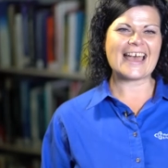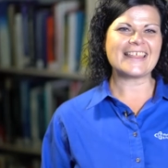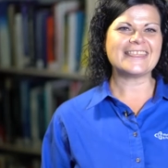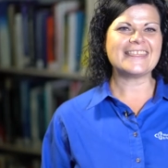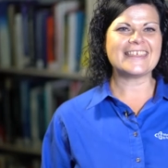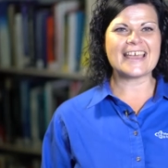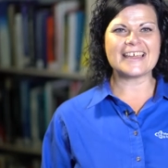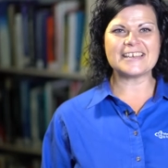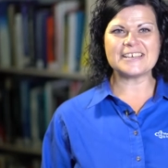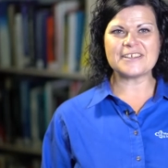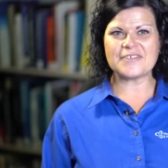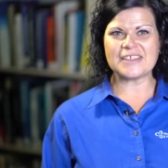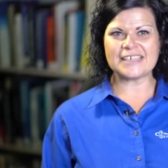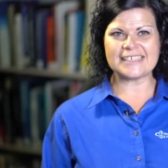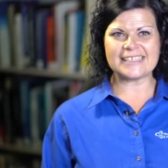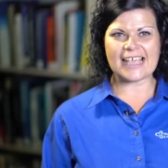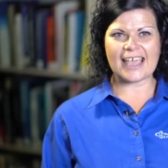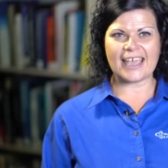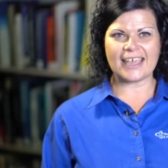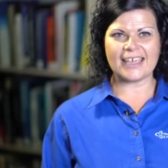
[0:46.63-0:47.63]
At the end of
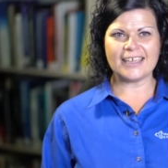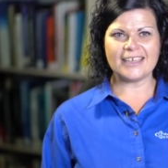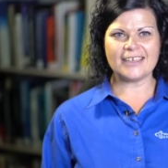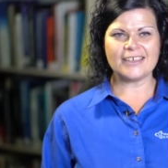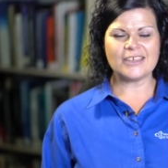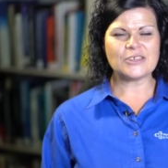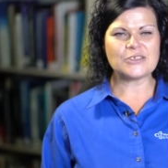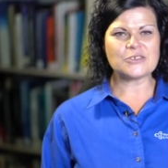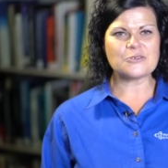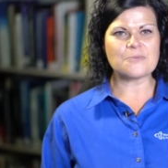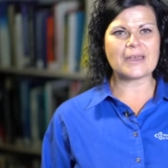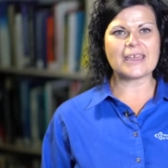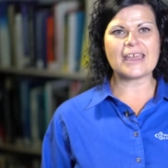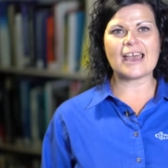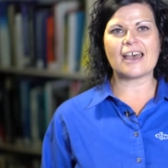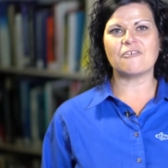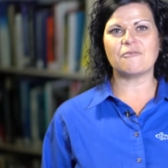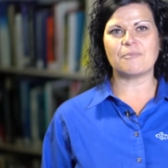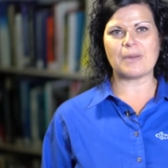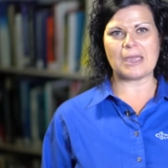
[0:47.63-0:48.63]
the day, you might
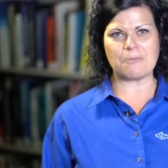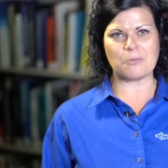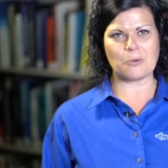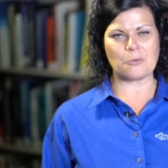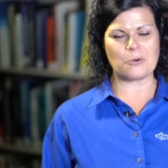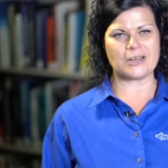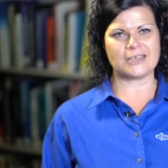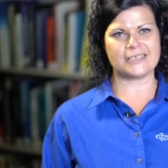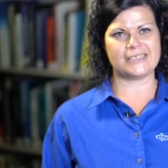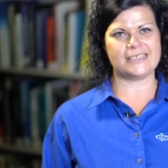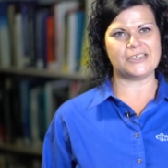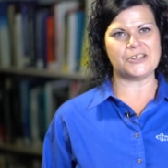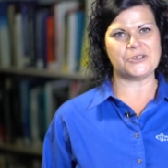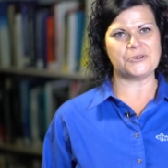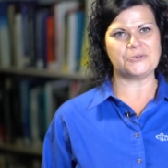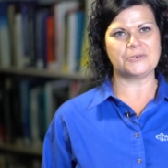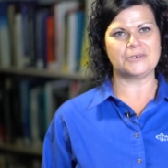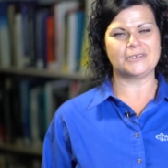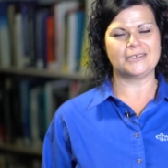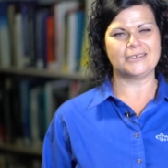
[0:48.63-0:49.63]
have paperwork to
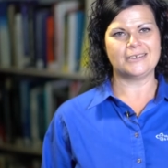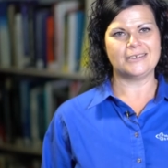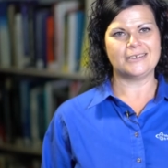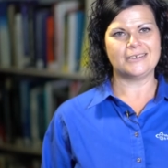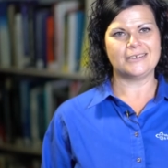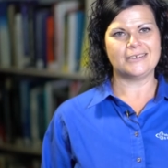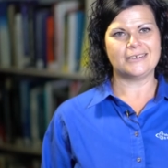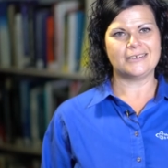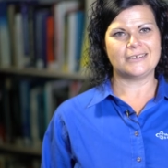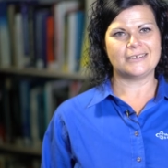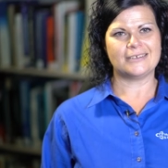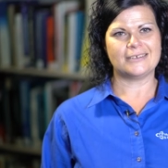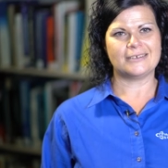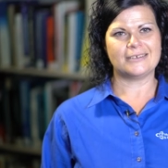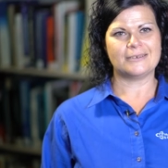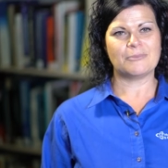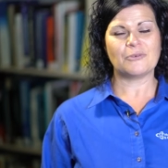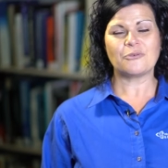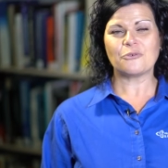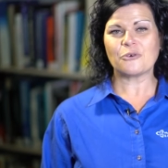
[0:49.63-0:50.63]
do.
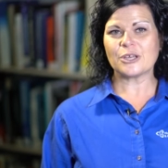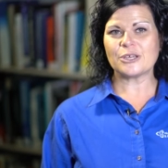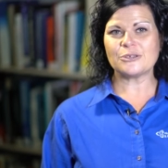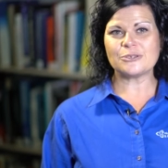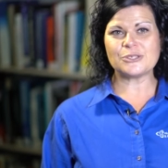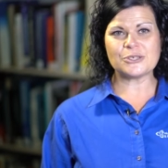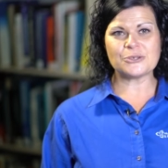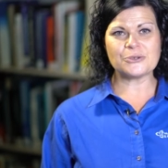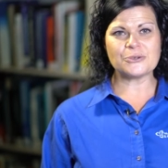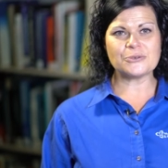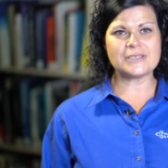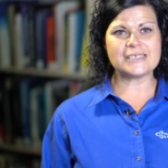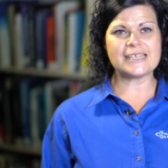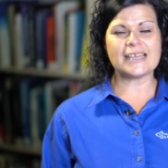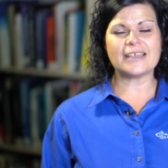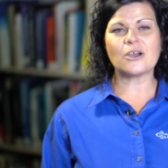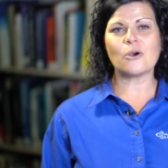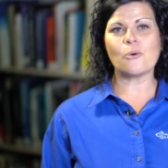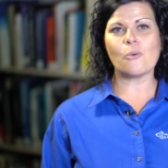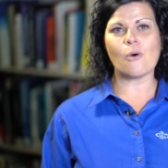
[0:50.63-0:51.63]
Before you do,
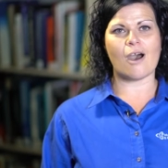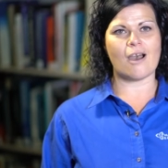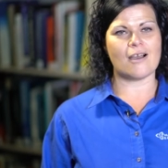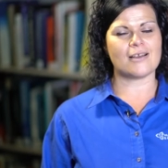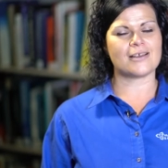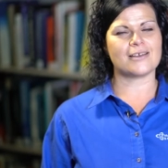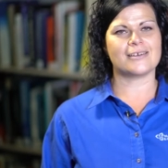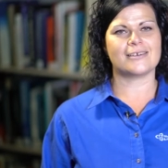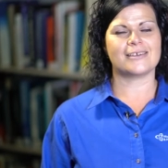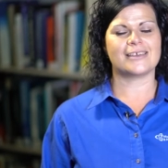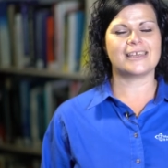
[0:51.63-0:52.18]
take a walk.